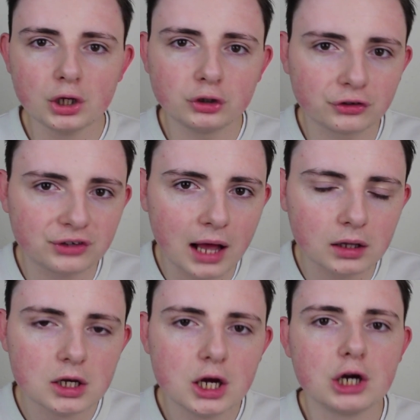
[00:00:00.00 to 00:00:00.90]

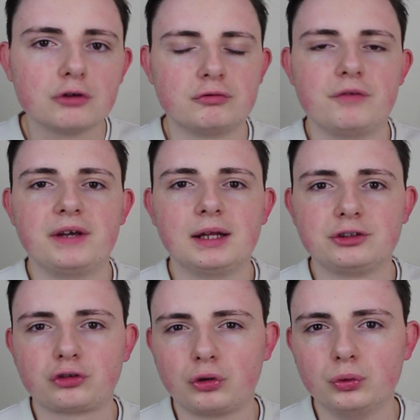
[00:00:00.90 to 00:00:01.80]
Nozel reveal
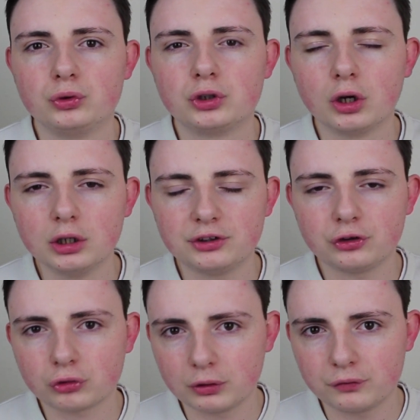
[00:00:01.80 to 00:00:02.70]
his true colours,
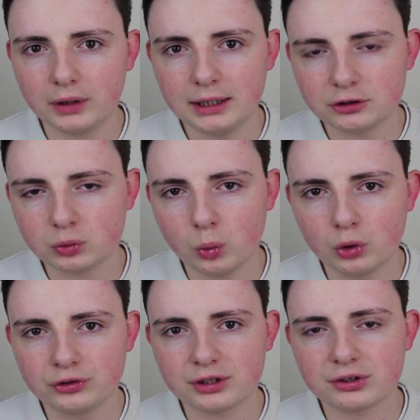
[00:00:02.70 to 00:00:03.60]
his true feelings
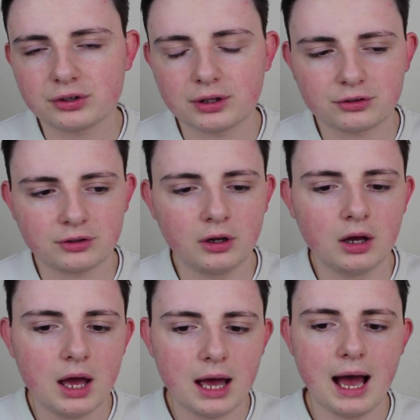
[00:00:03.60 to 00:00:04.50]
towards his
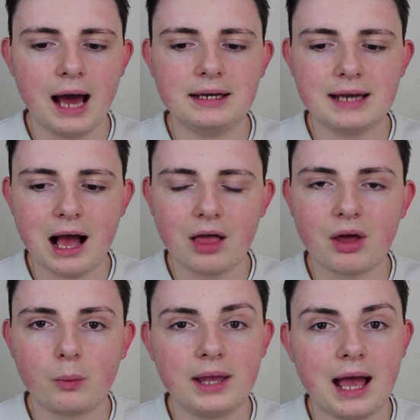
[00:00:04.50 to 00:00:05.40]
sister, and now
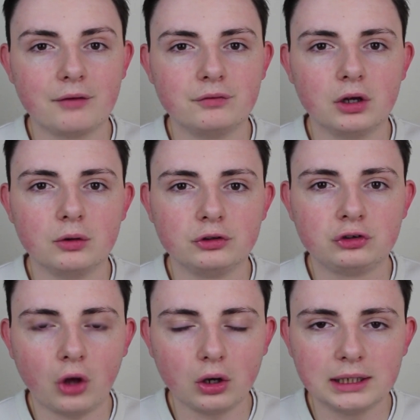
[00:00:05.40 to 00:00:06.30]
that we have
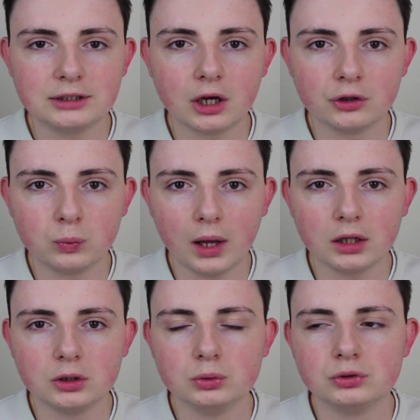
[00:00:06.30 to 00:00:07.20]
Solid as well,
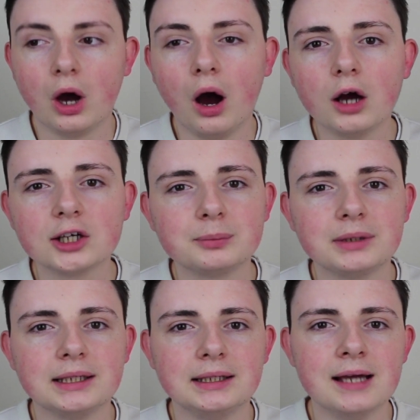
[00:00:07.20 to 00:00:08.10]
who's
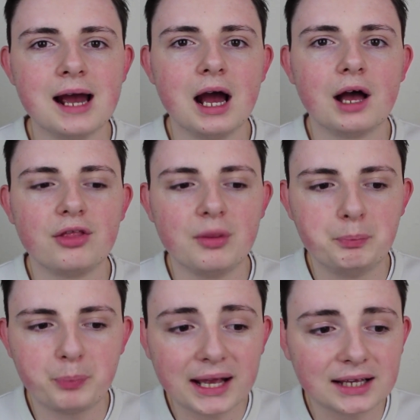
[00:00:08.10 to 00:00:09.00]
arguably the
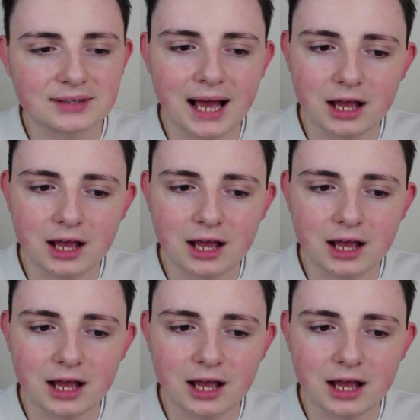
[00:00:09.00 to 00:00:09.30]
biggest